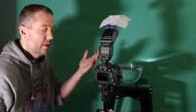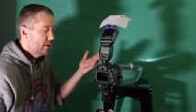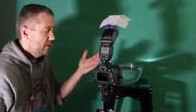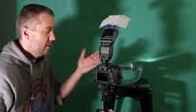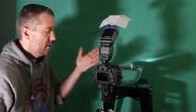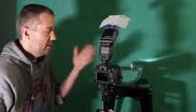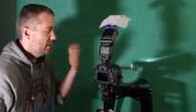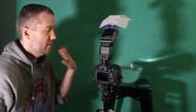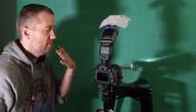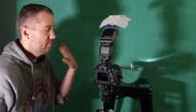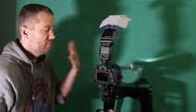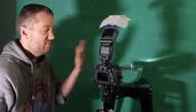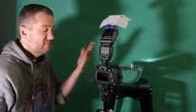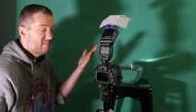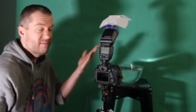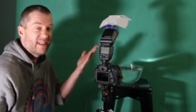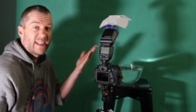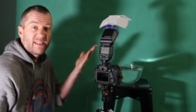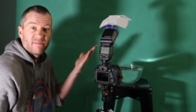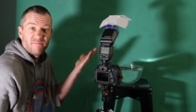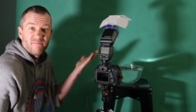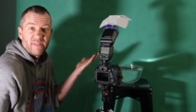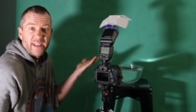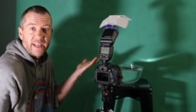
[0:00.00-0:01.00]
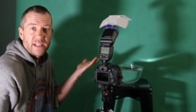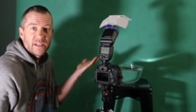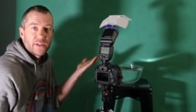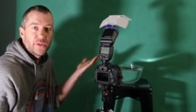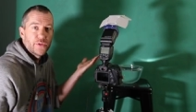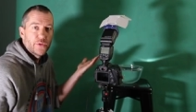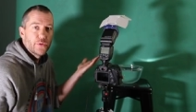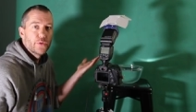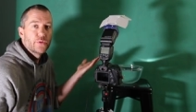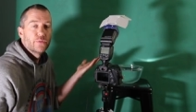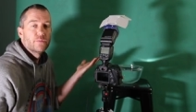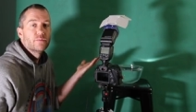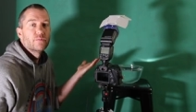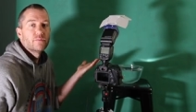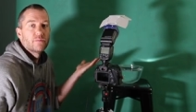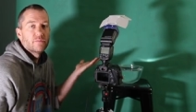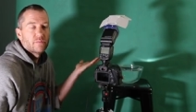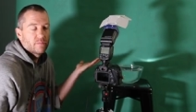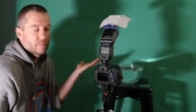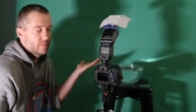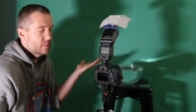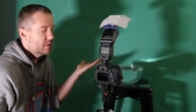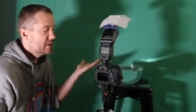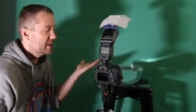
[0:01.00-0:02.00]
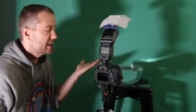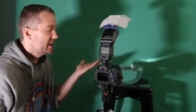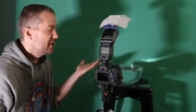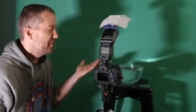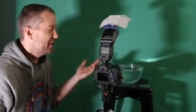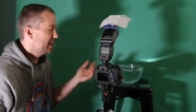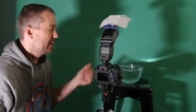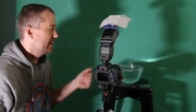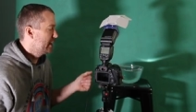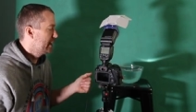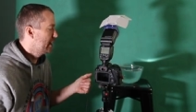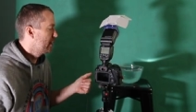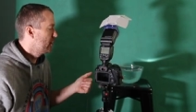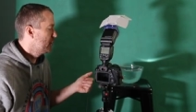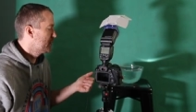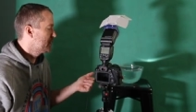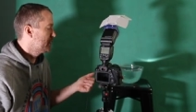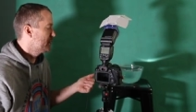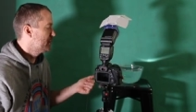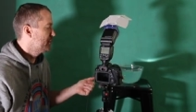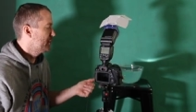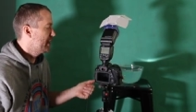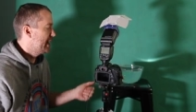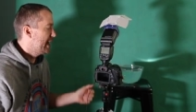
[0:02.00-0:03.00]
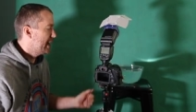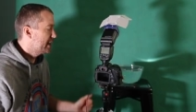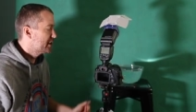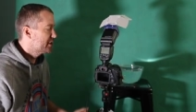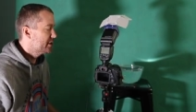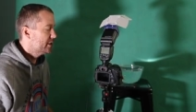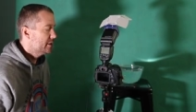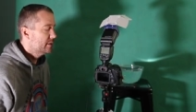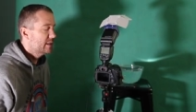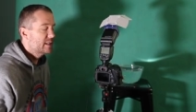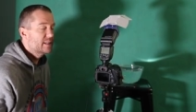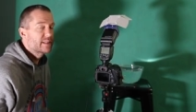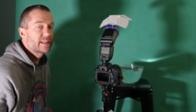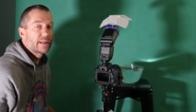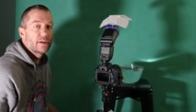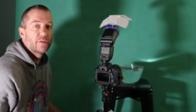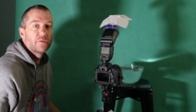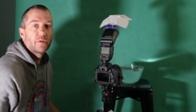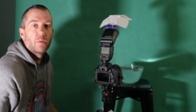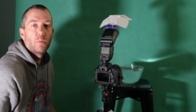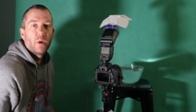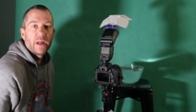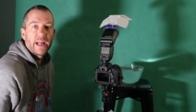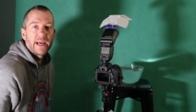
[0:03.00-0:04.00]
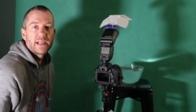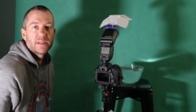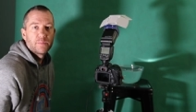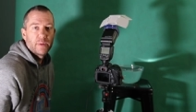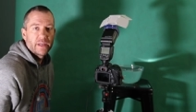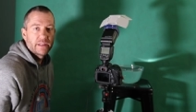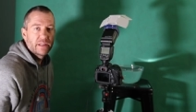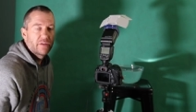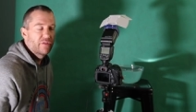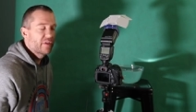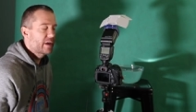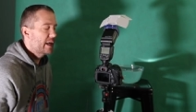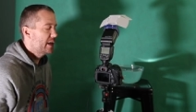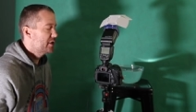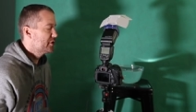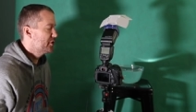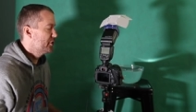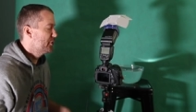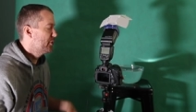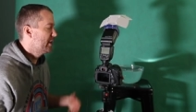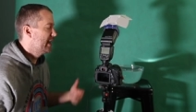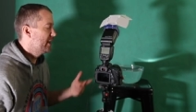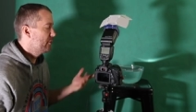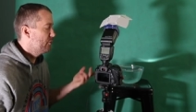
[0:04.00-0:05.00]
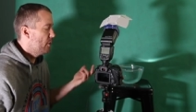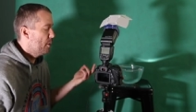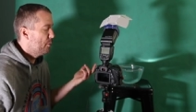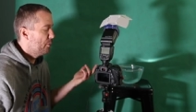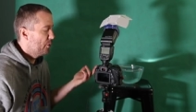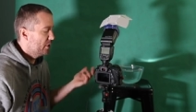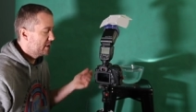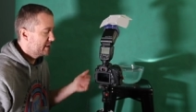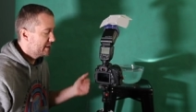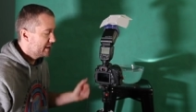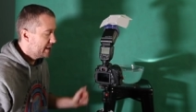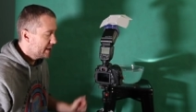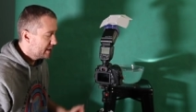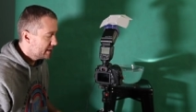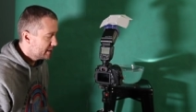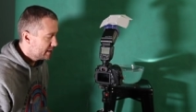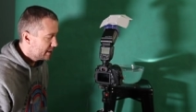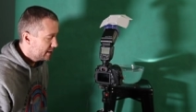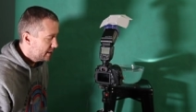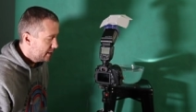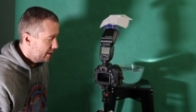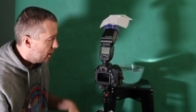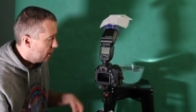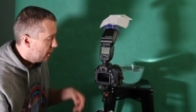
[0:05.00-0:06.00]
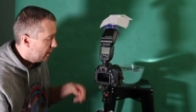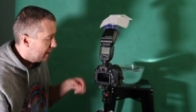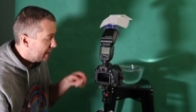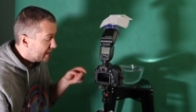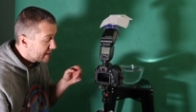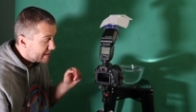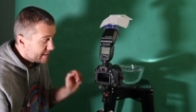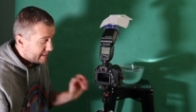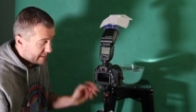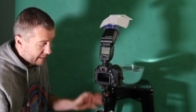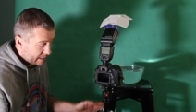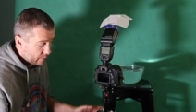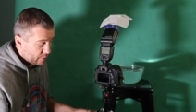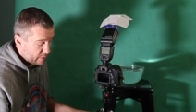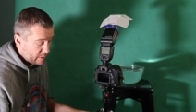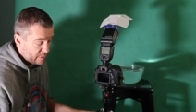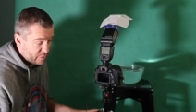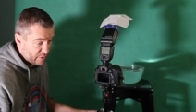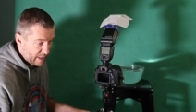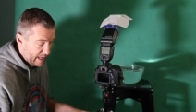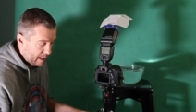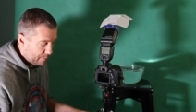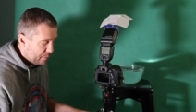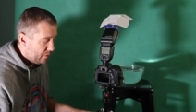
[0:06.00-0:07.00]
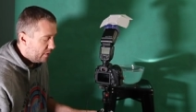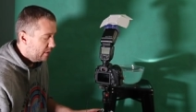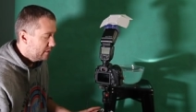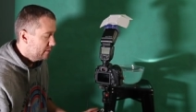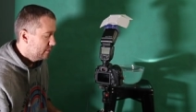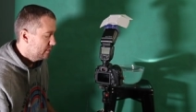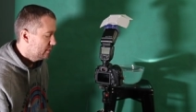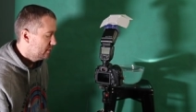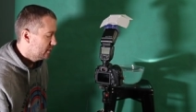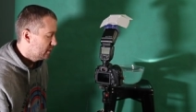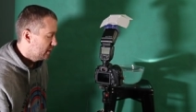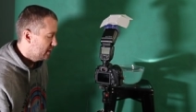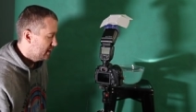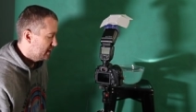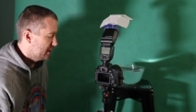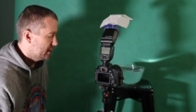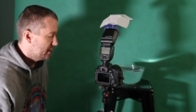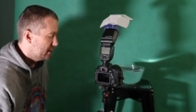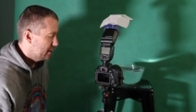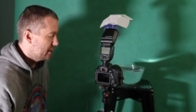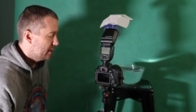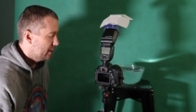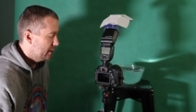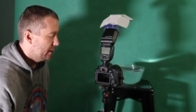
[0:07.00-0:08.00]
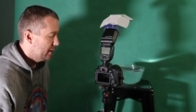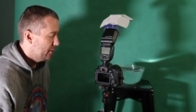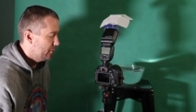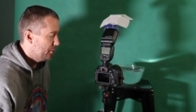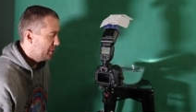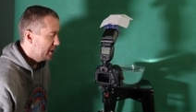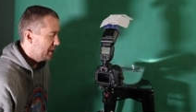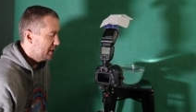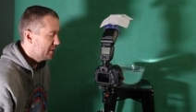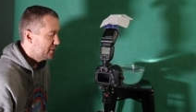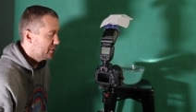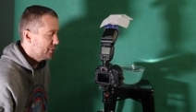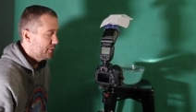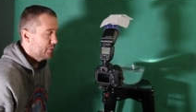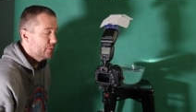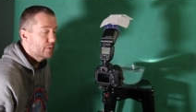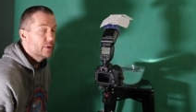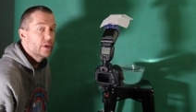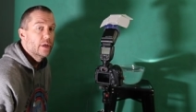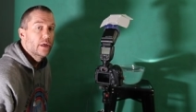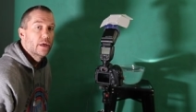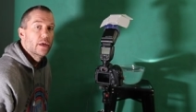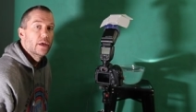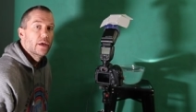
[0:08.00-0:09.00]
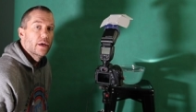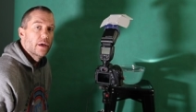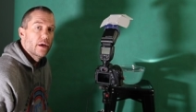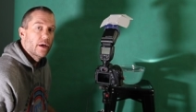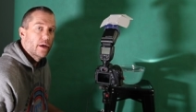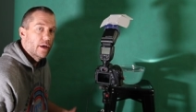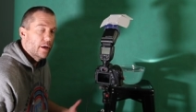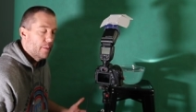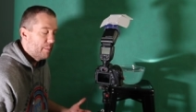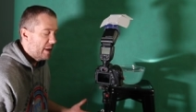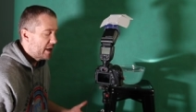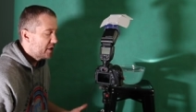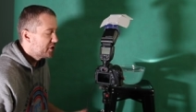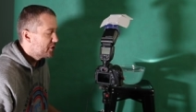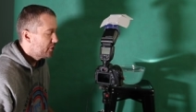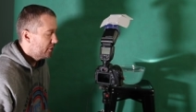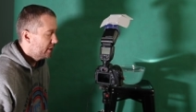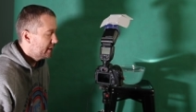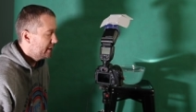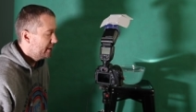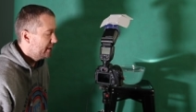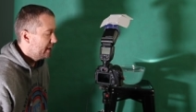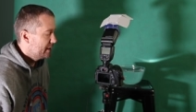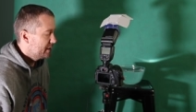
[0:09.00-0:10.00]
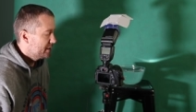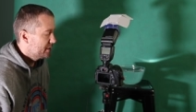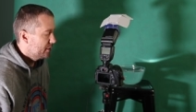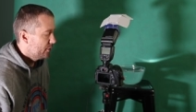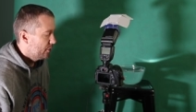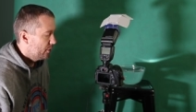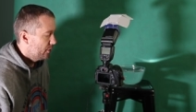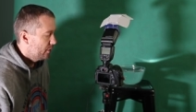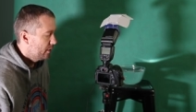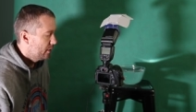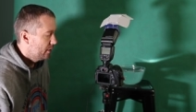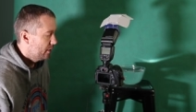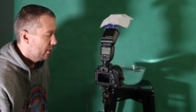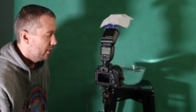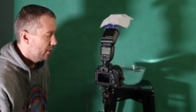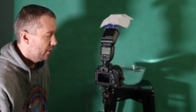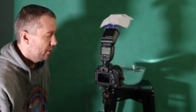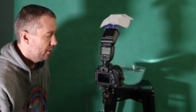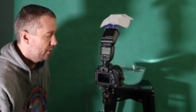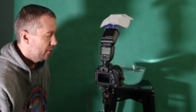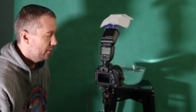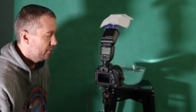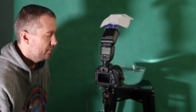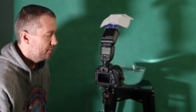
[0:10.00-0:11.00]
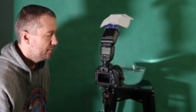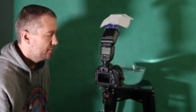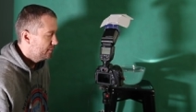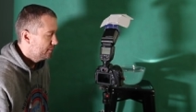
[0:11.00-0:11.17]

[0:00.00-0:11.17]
Uh, that gets you significantly closer to the action. Instead of the one X magnification, you get one point six. Uh, it's sitting on a tripod because uh, we need to uh, make sure that there is no uh,